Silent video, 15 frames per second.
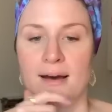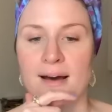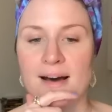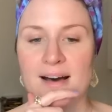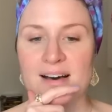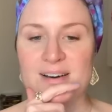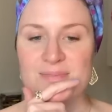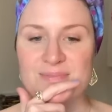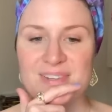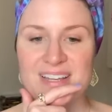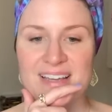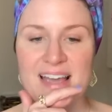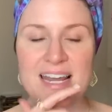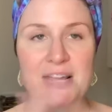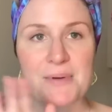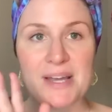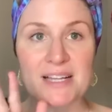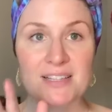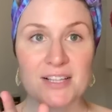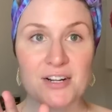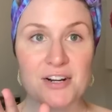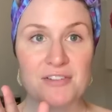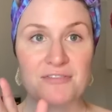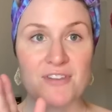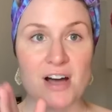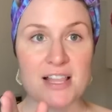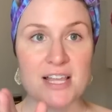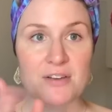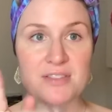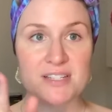Anyway, Glitter
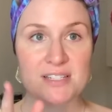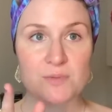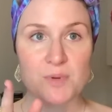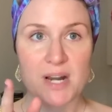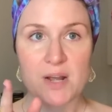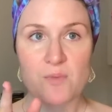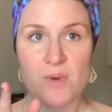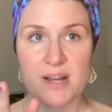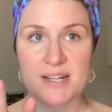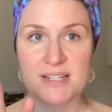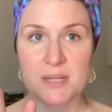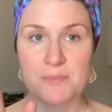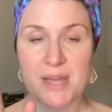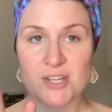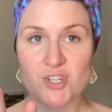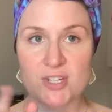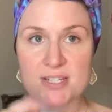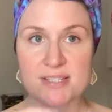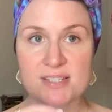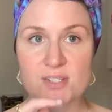Fallout, this is what I wanted to mention.